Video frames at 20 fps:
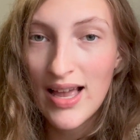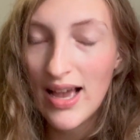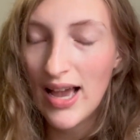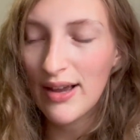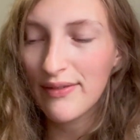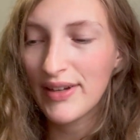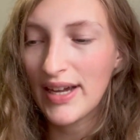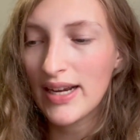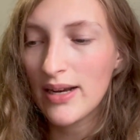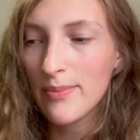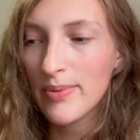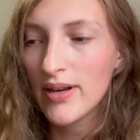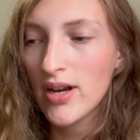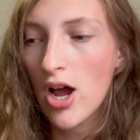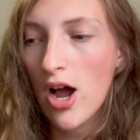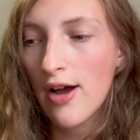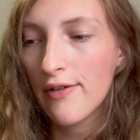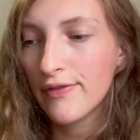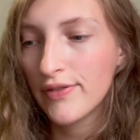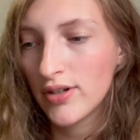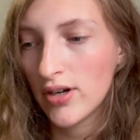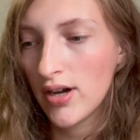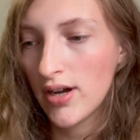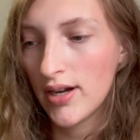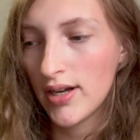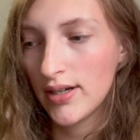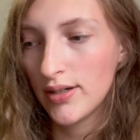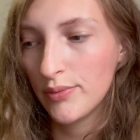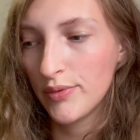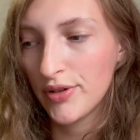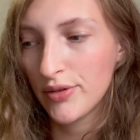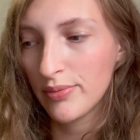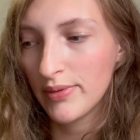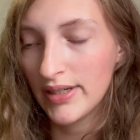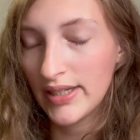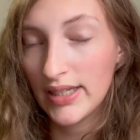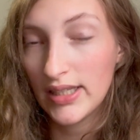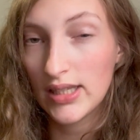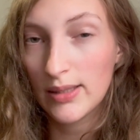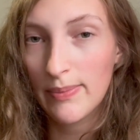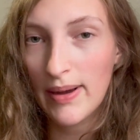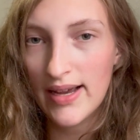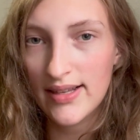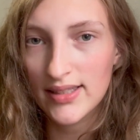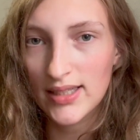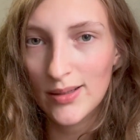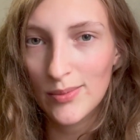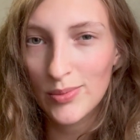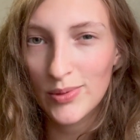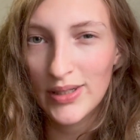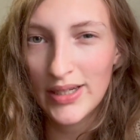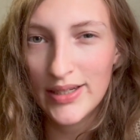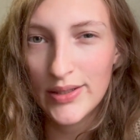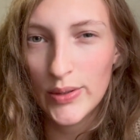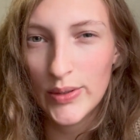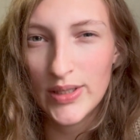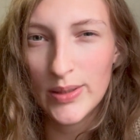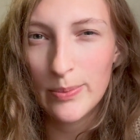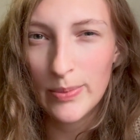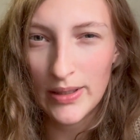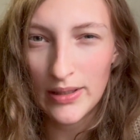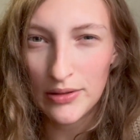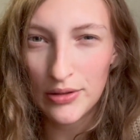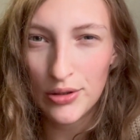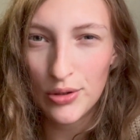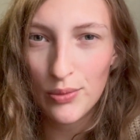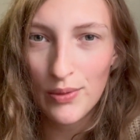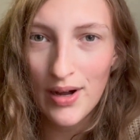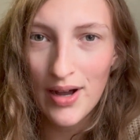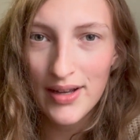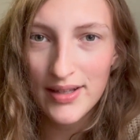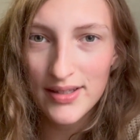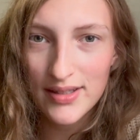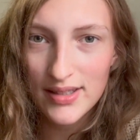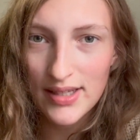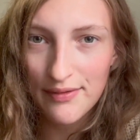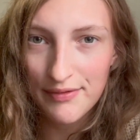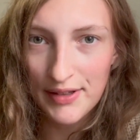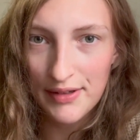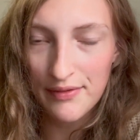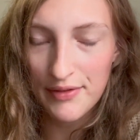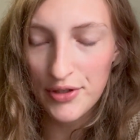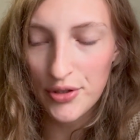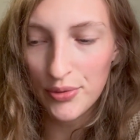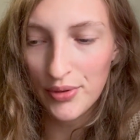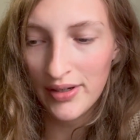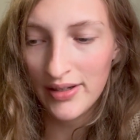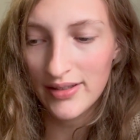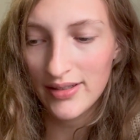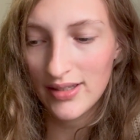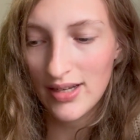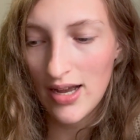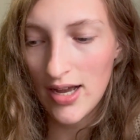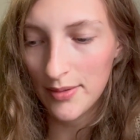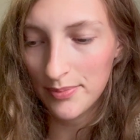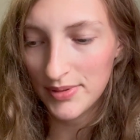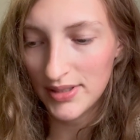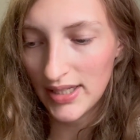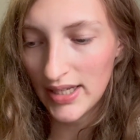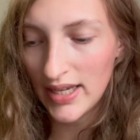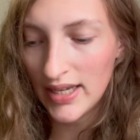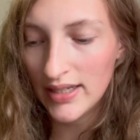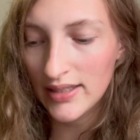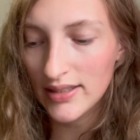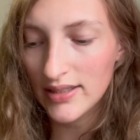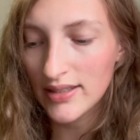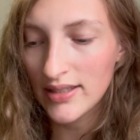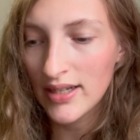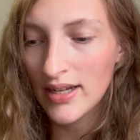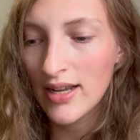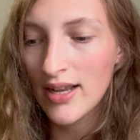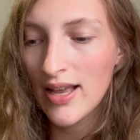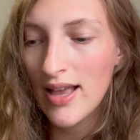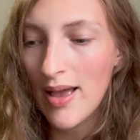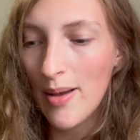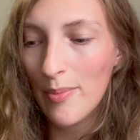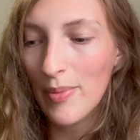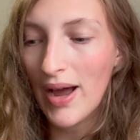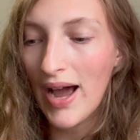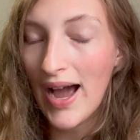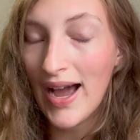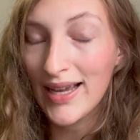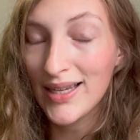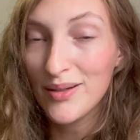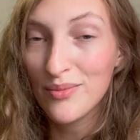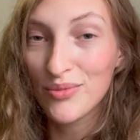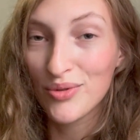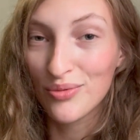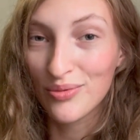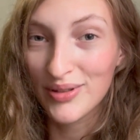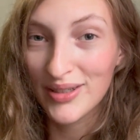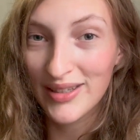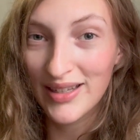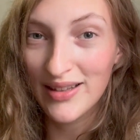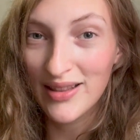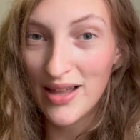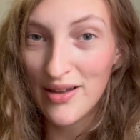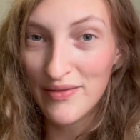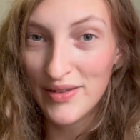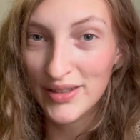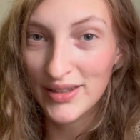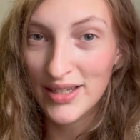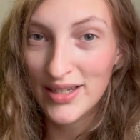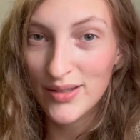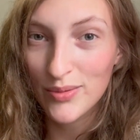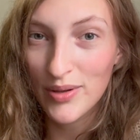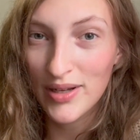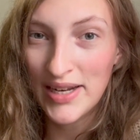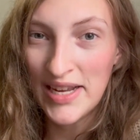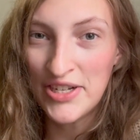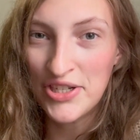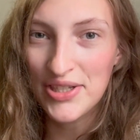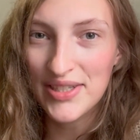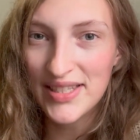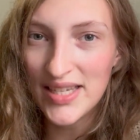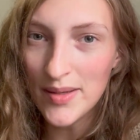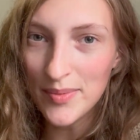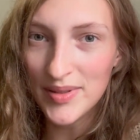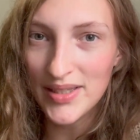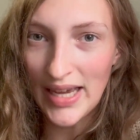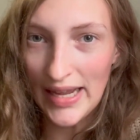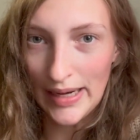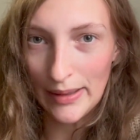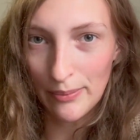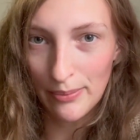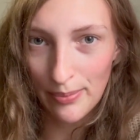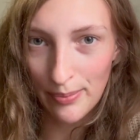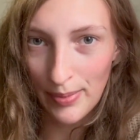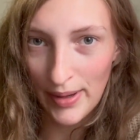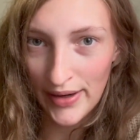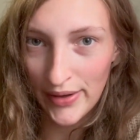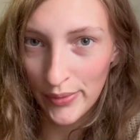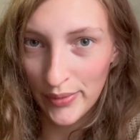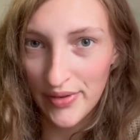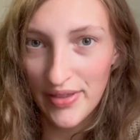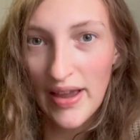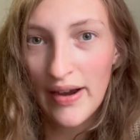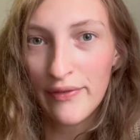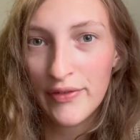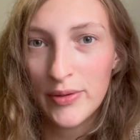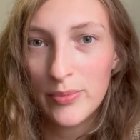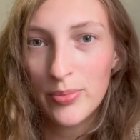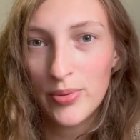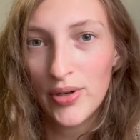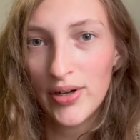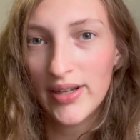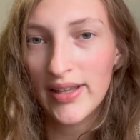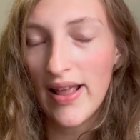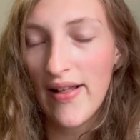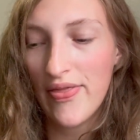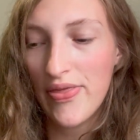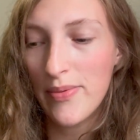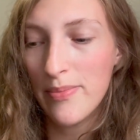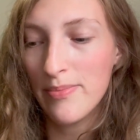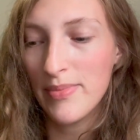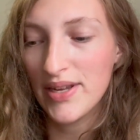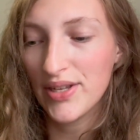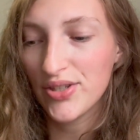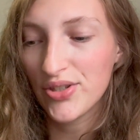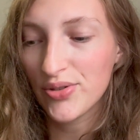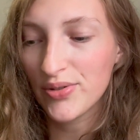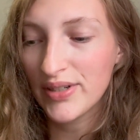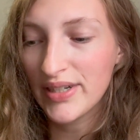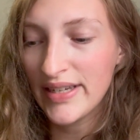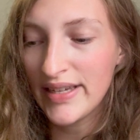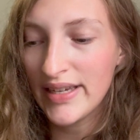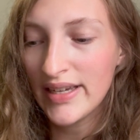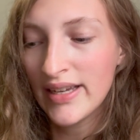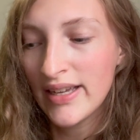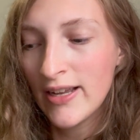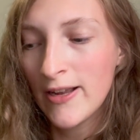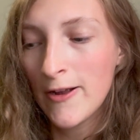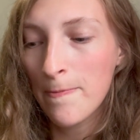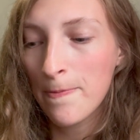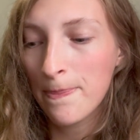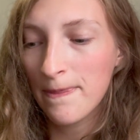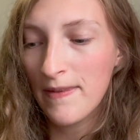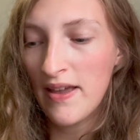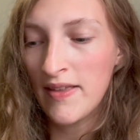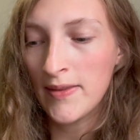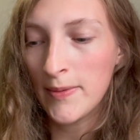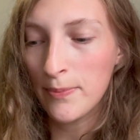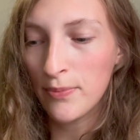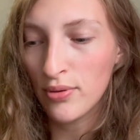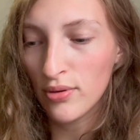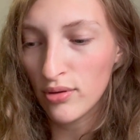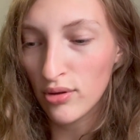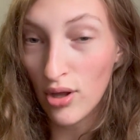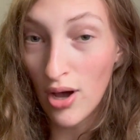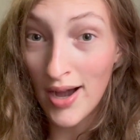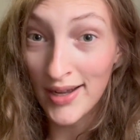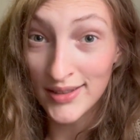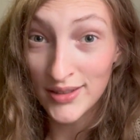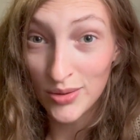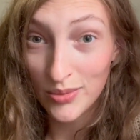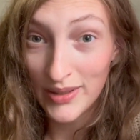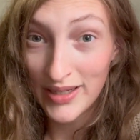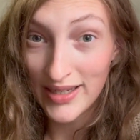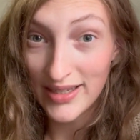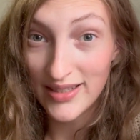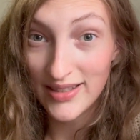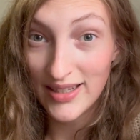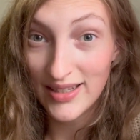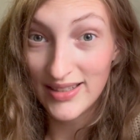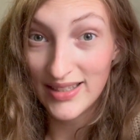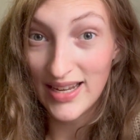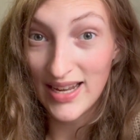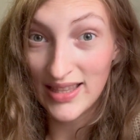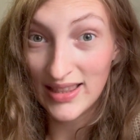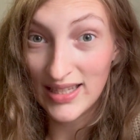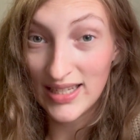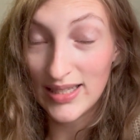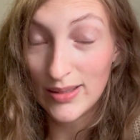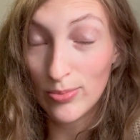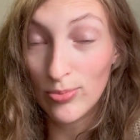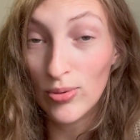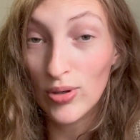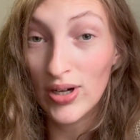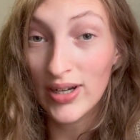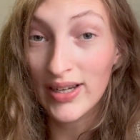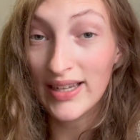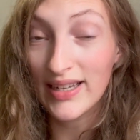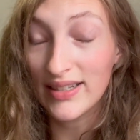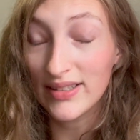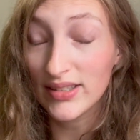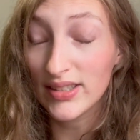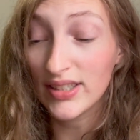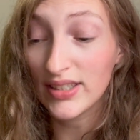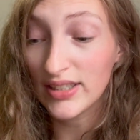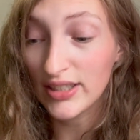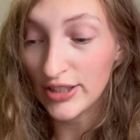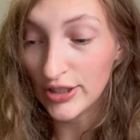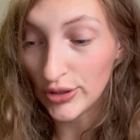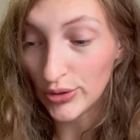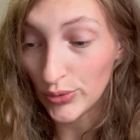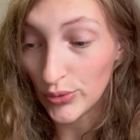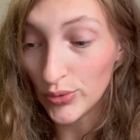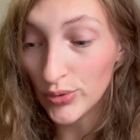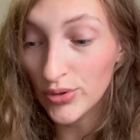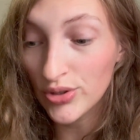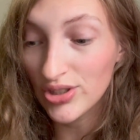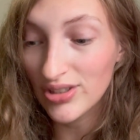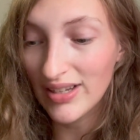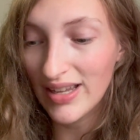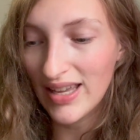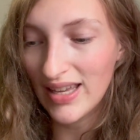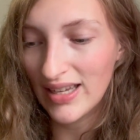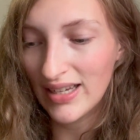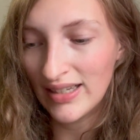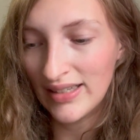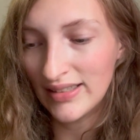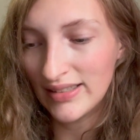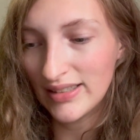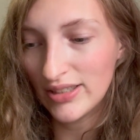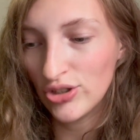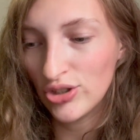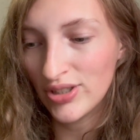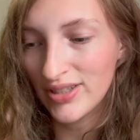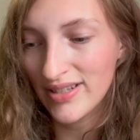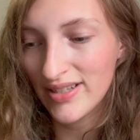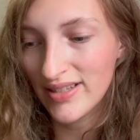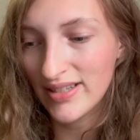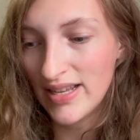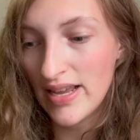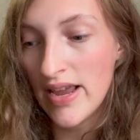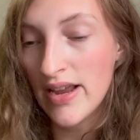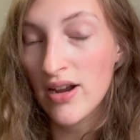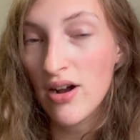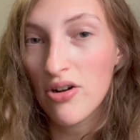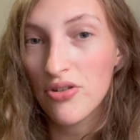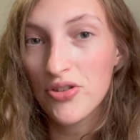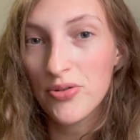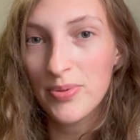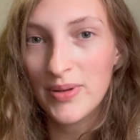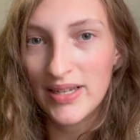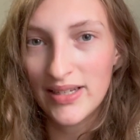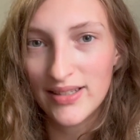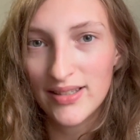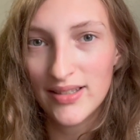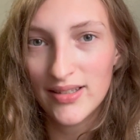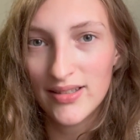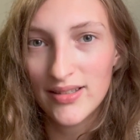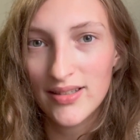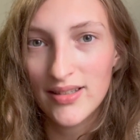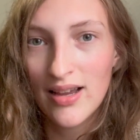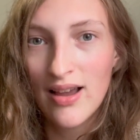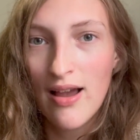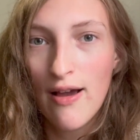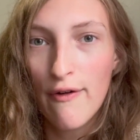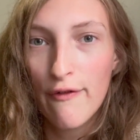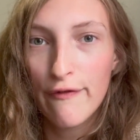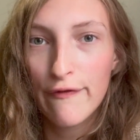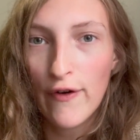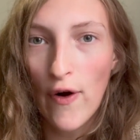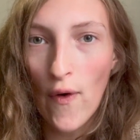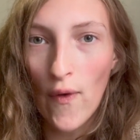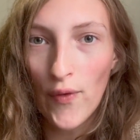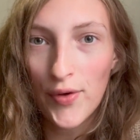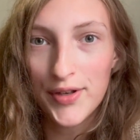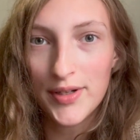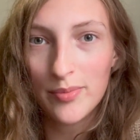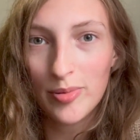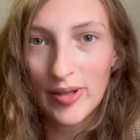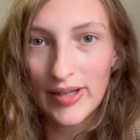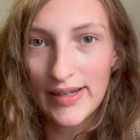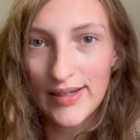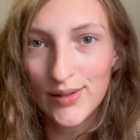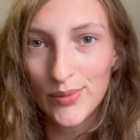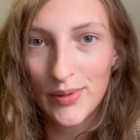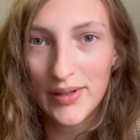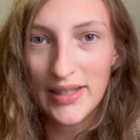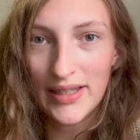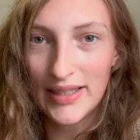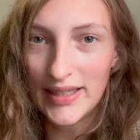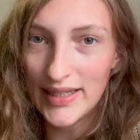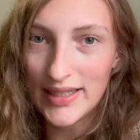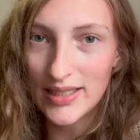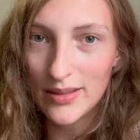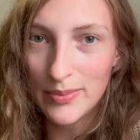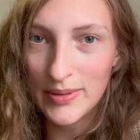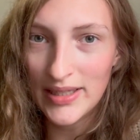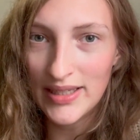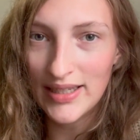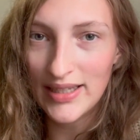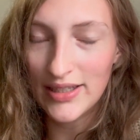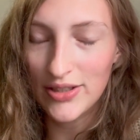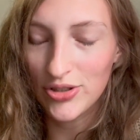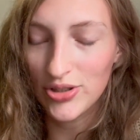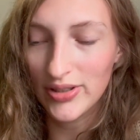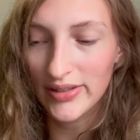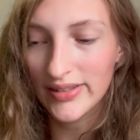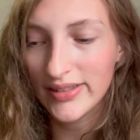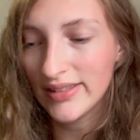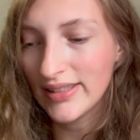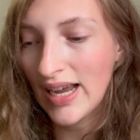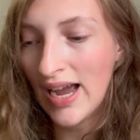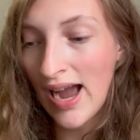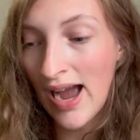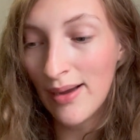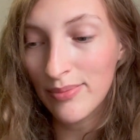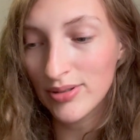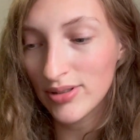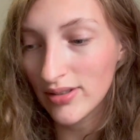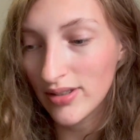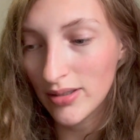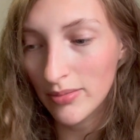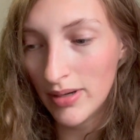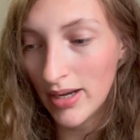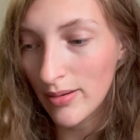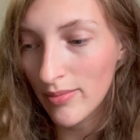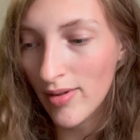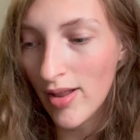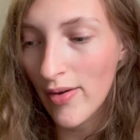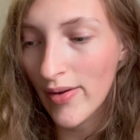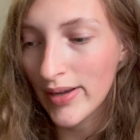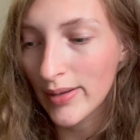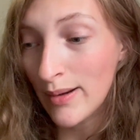I've kind of been off and on with reading it the past couple of days, so it's been a little while since I've given you guys an update, but I am really loving this one. It just keeps getting better with every book, and the mystery and the plot twist that's in this book is huge, and just seeing all the pieces fall into place where they need to be is just absolutely mind-blowing.